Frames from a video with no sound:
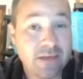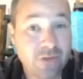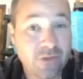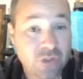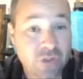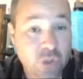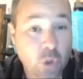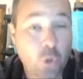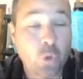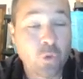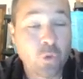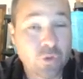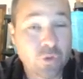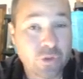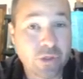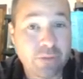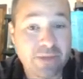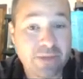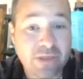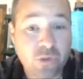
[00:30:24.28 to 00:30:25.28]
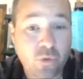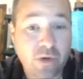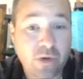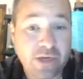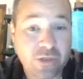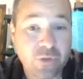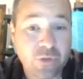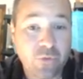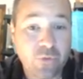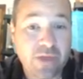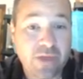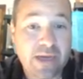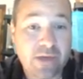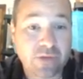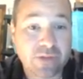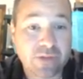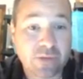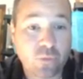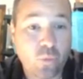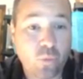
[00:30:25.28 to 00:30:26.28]
The total is going to be
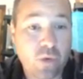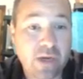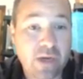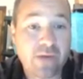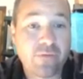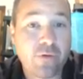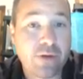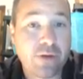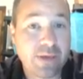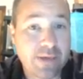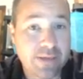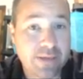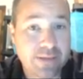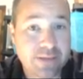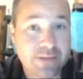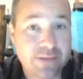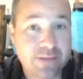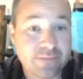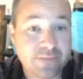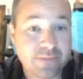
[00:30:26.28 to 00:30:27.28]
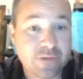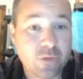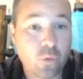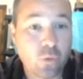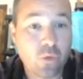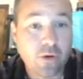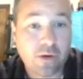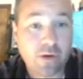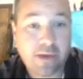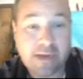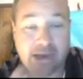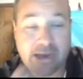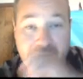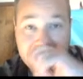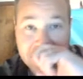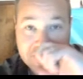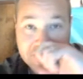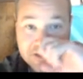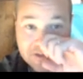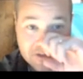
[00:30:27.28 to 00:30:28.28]
22,000, whatever it is. So we're going to have
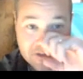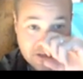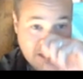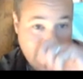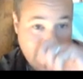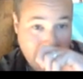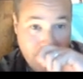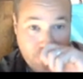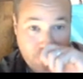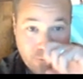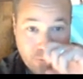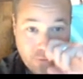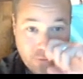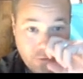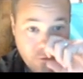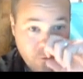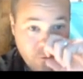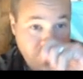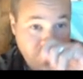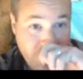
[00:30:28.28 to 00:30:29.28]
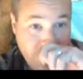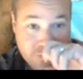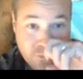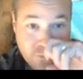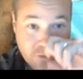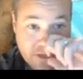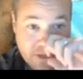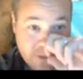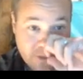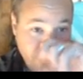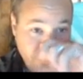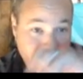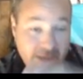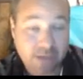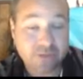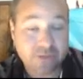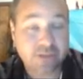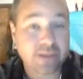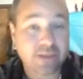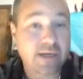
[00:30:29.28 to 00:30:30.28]
to prove this
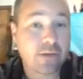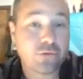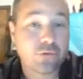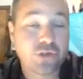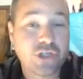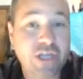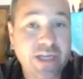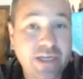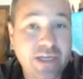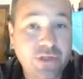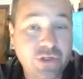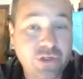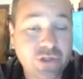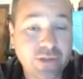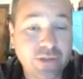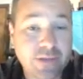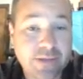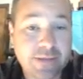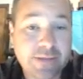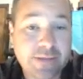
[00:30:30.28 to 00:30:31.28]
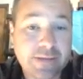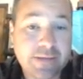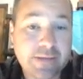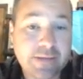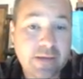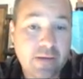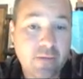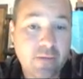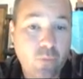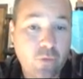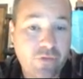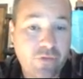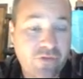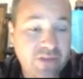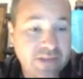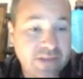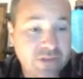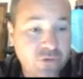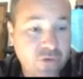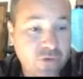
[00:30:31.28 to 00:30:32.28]
$22,000 change with
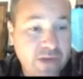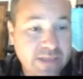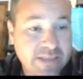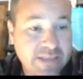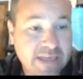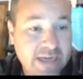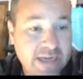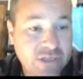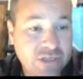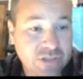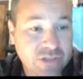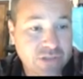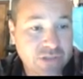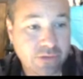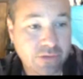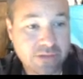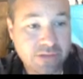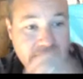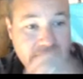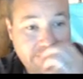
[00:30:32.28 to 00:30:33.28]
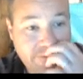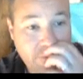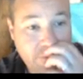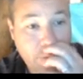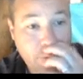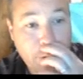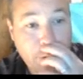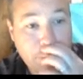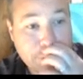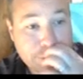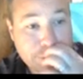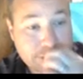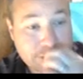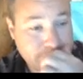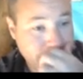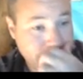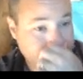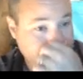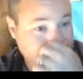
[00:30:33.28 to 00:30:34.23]
these transactions. So let's see if it works.